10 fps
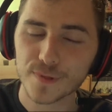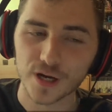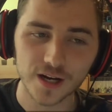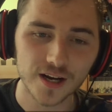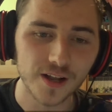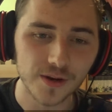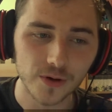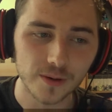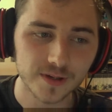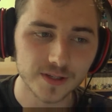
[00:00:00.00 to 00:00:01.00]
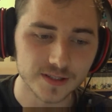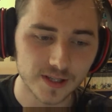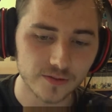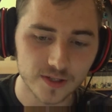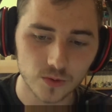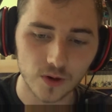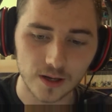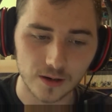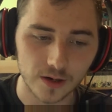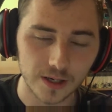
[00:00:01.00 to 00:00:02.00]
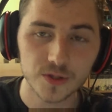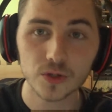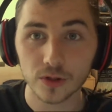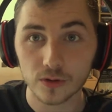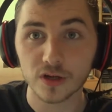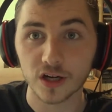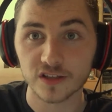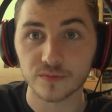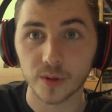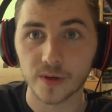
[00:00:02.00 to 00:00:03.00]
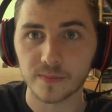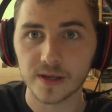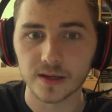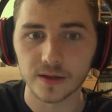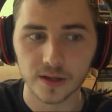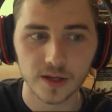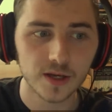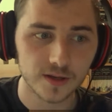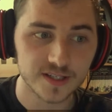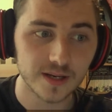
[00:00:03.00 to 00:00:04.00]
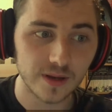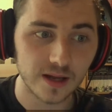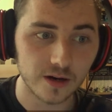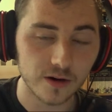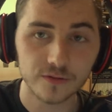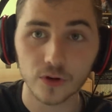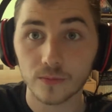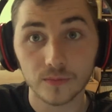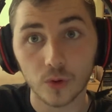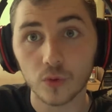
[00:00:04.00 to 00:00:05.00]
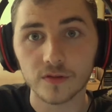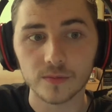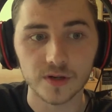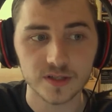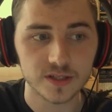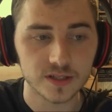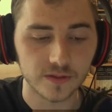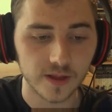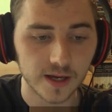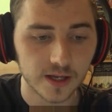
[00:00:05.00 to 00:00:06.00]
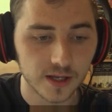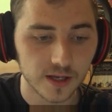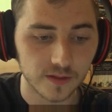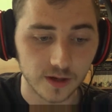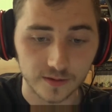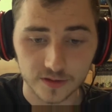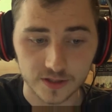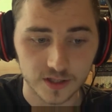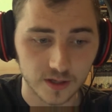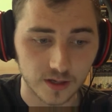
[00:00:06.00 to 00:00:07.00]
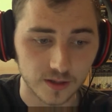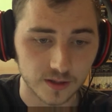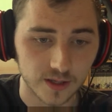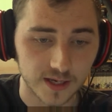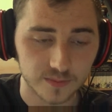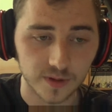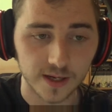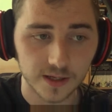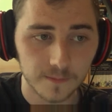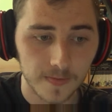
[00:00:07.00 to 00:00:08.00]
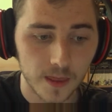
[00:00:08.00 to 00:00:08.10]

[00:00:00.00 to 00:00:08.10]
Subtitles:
No, I can't do it because there is quite a lot, and I'm sure you guys have probably beaten similar, or if not all of the bosses on that I've just explained.